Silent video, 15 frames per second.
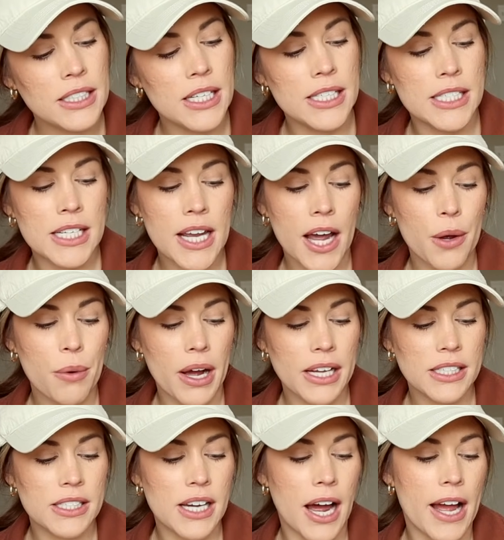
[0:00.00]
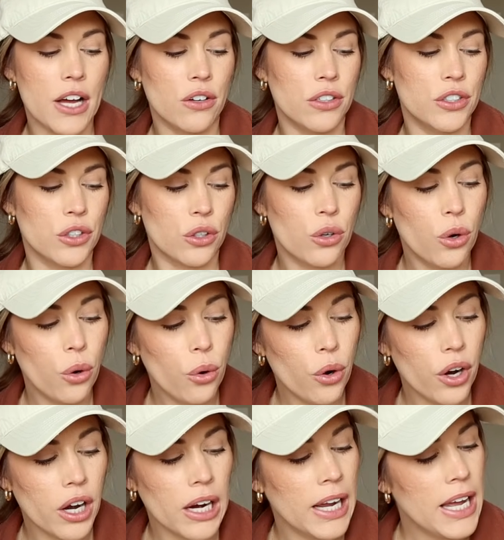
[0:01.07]
DIY style and
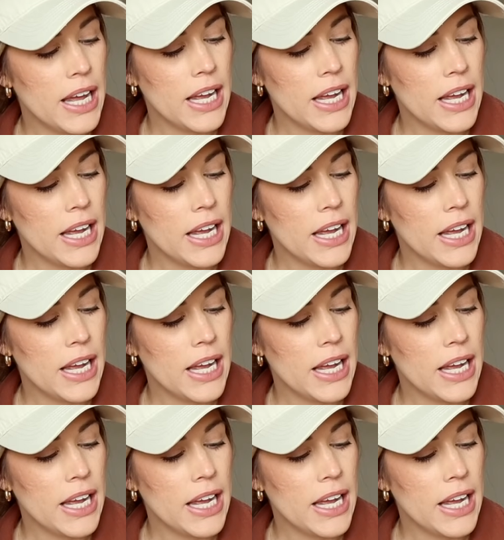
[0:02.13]
decor,